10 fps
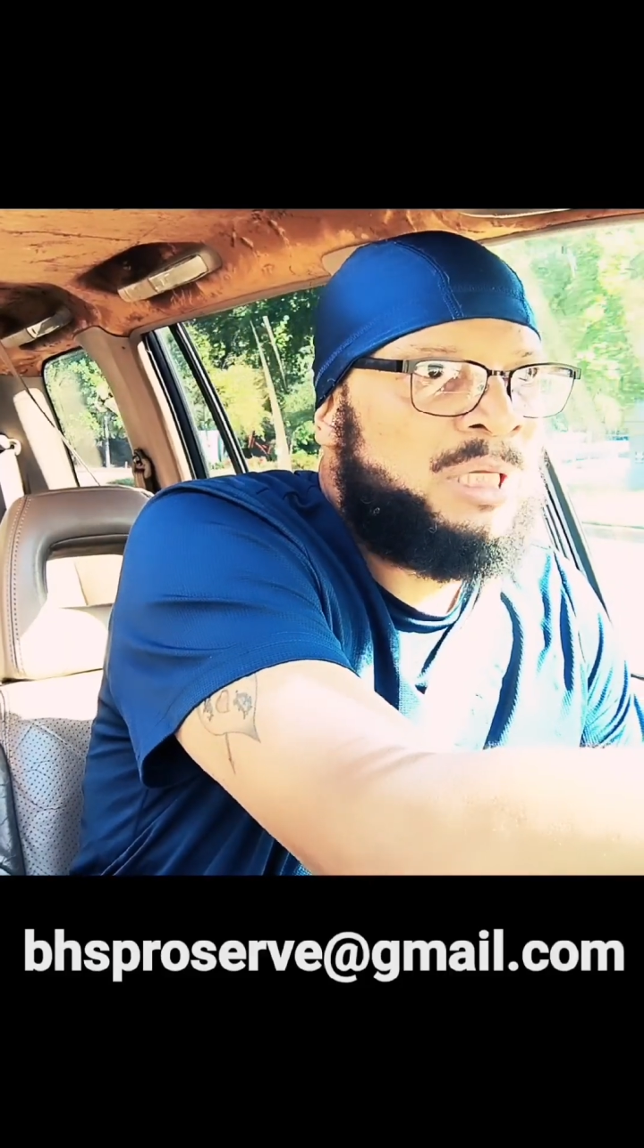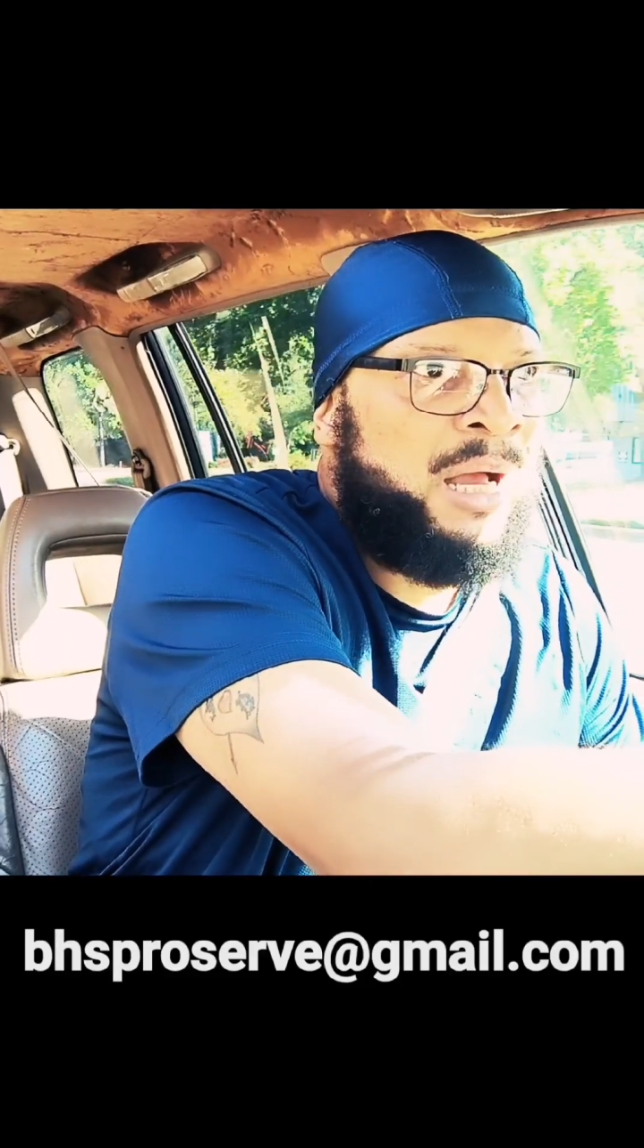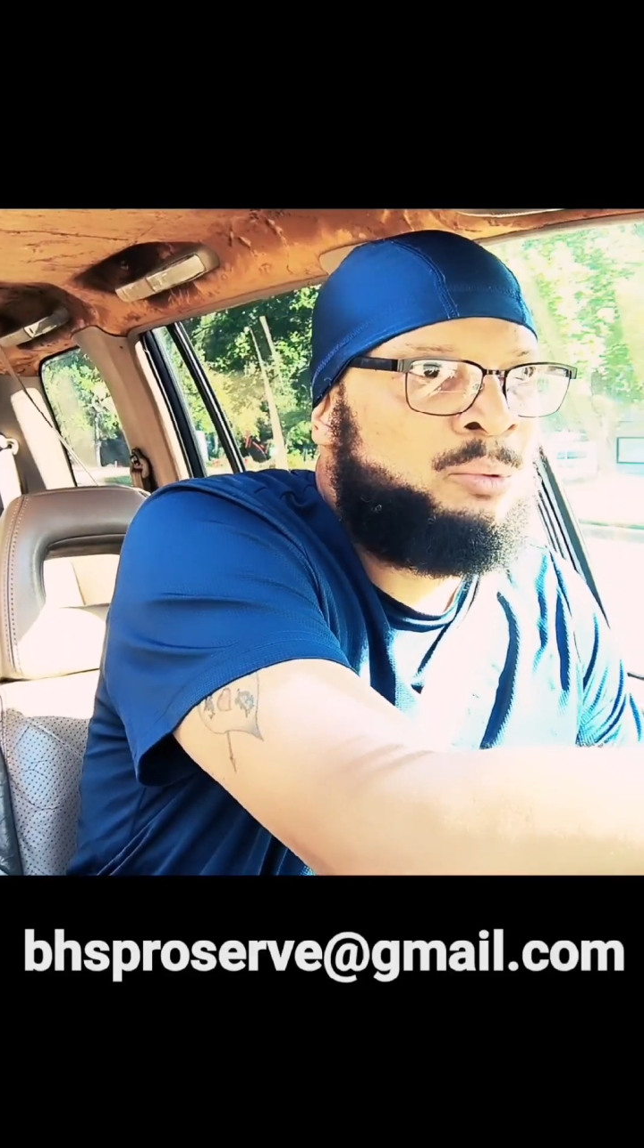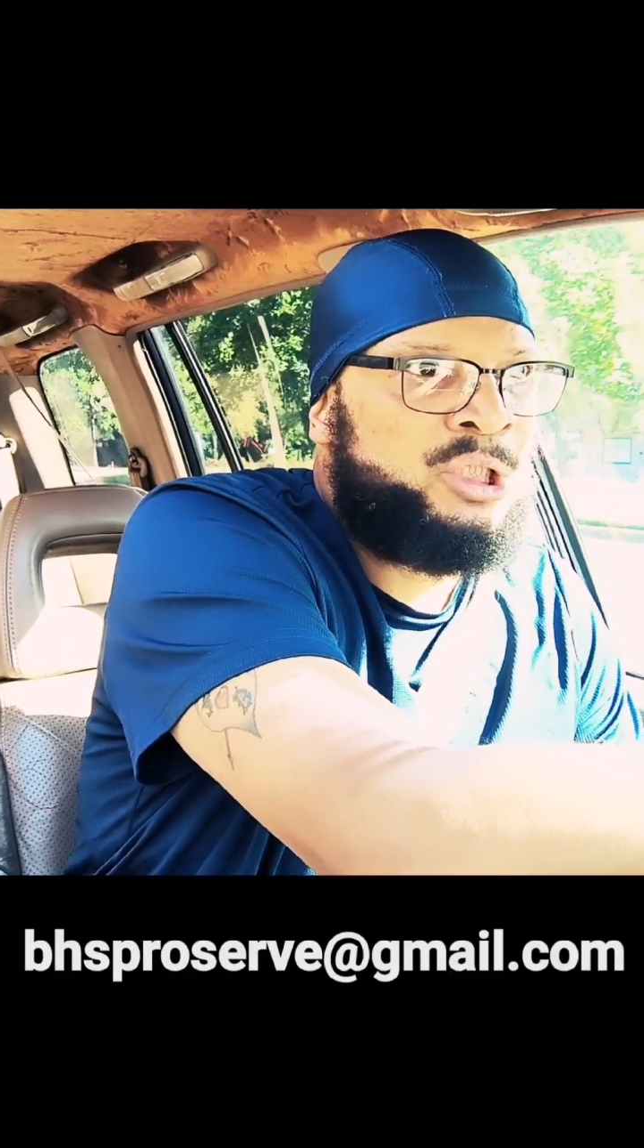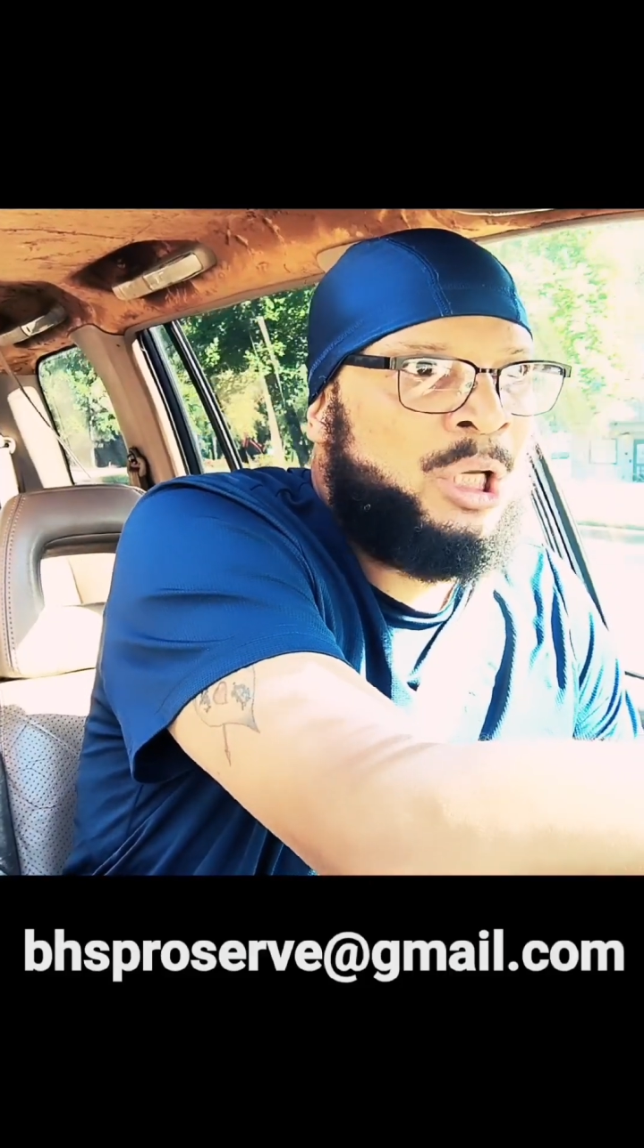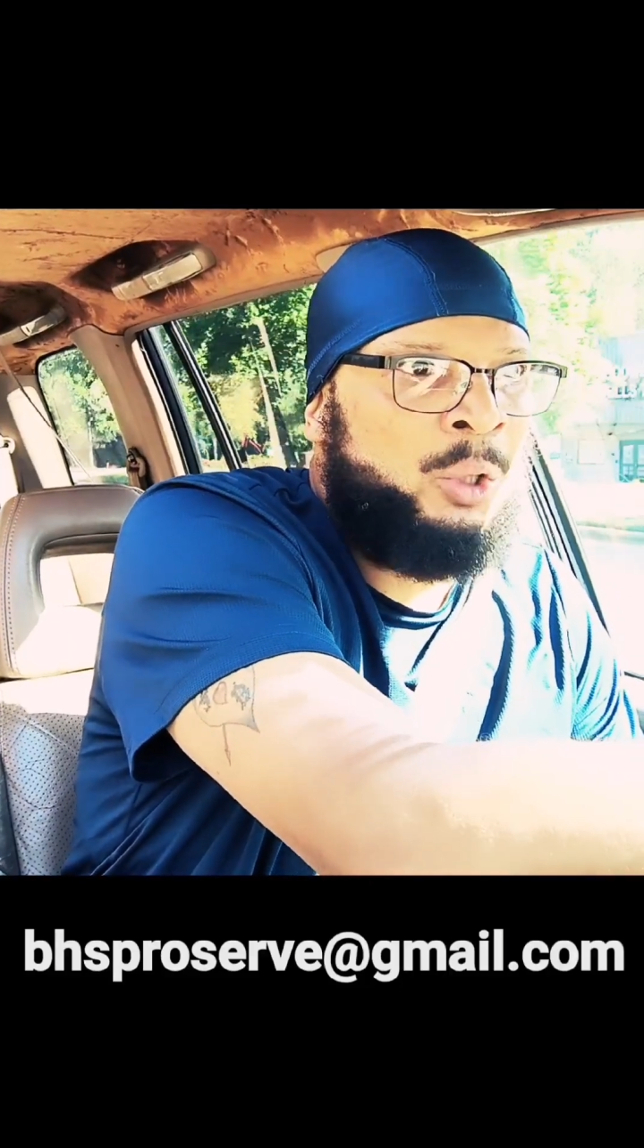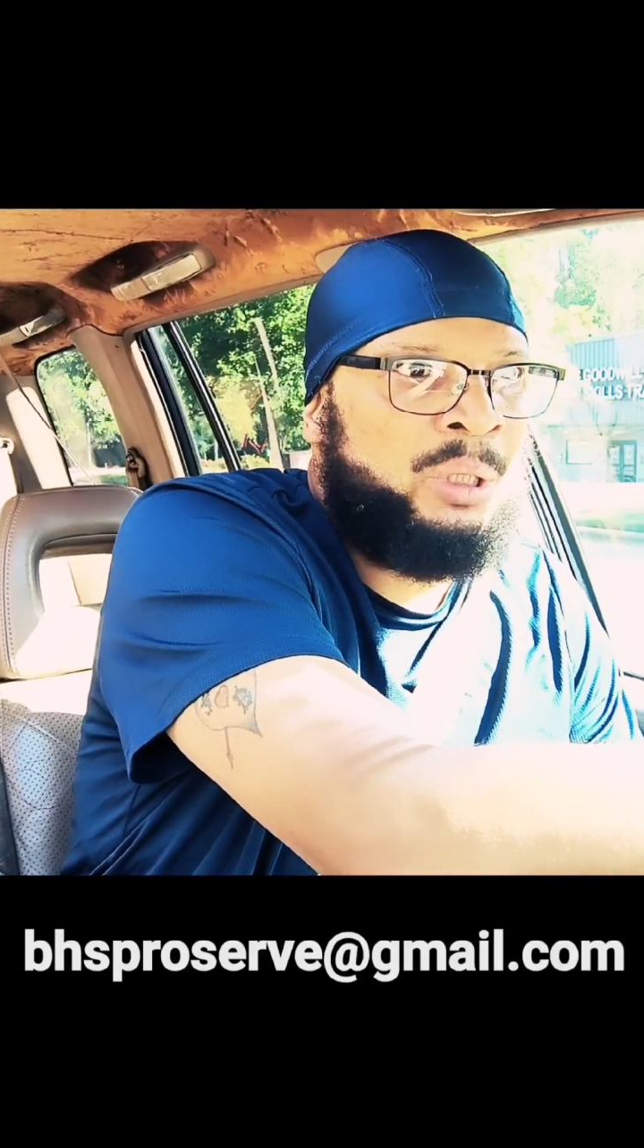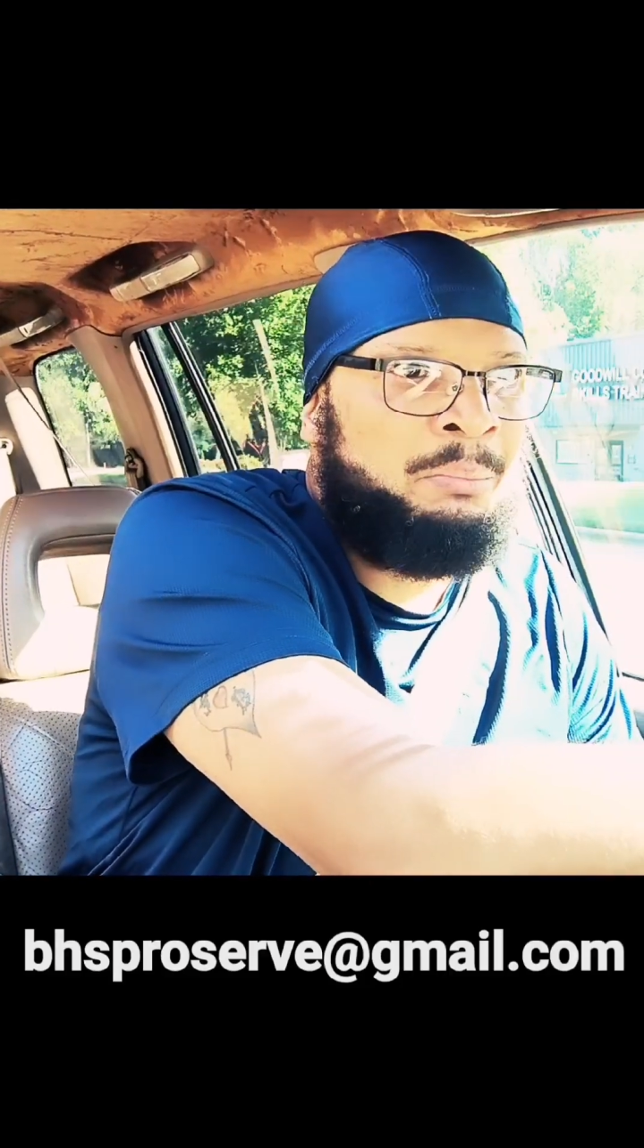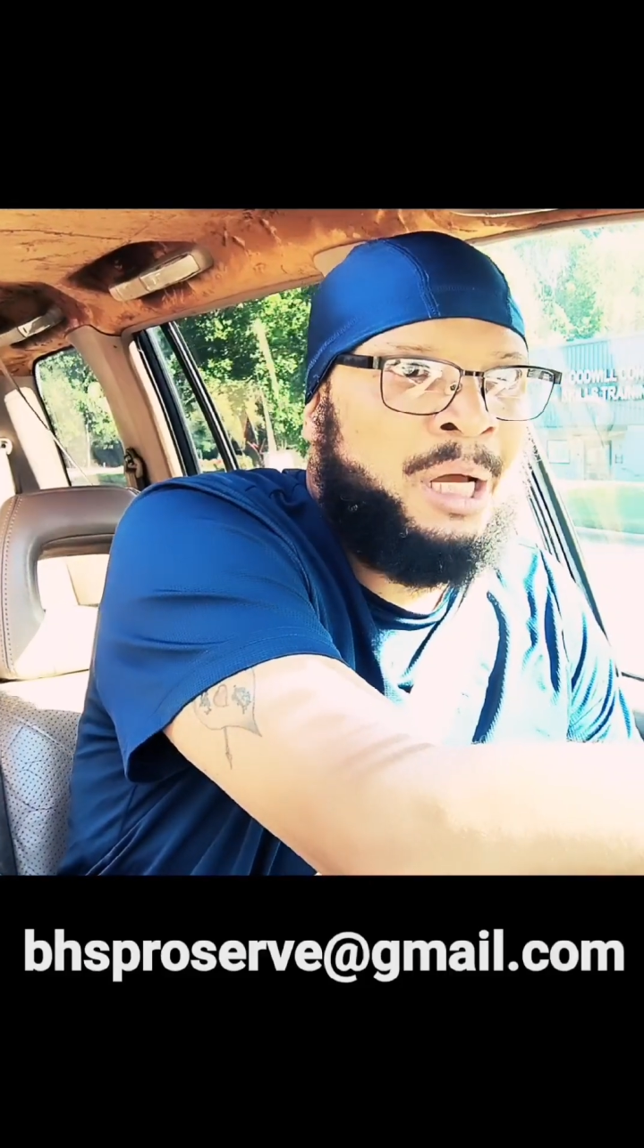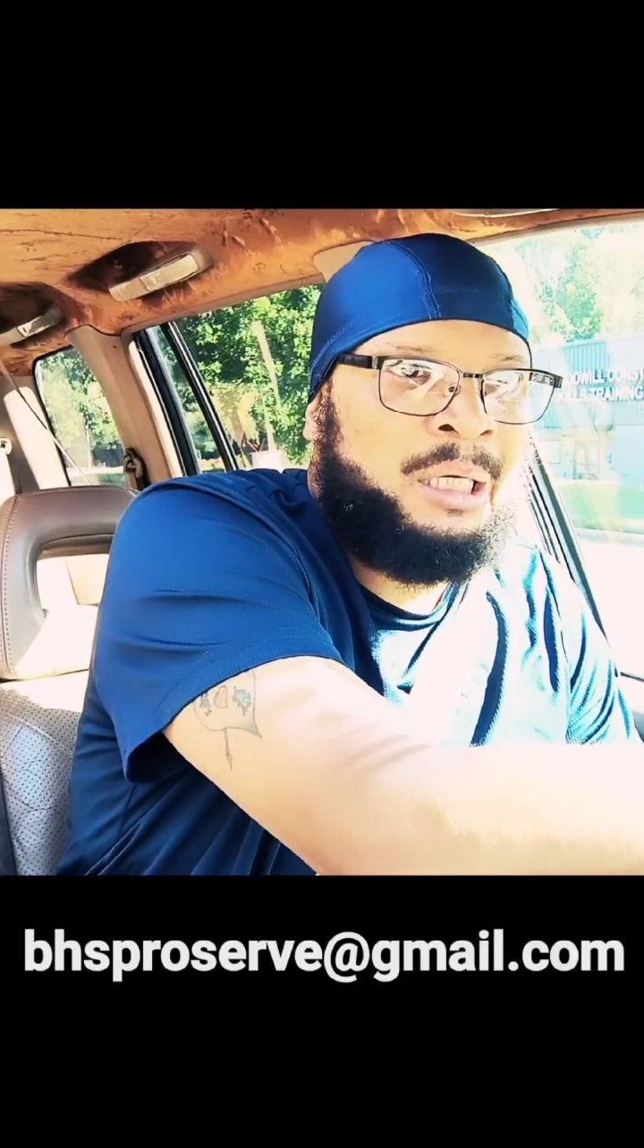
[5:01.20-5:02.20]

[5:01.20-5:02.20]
Because I was sold,